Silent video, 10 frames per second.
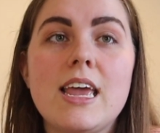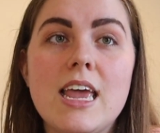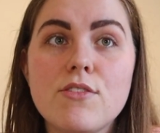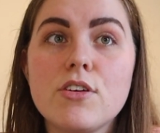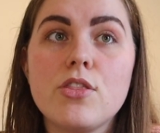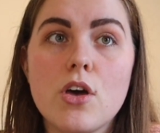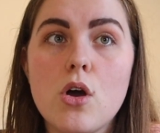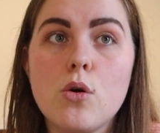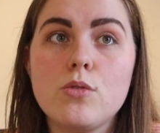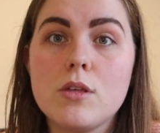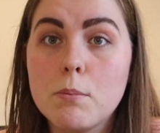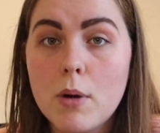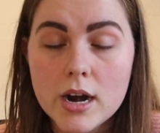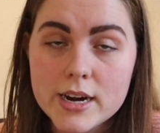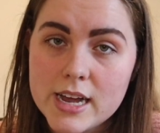even though the
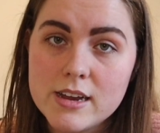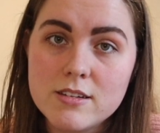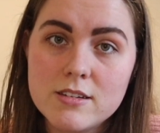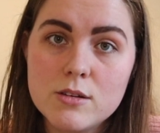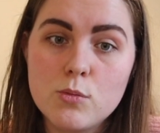market,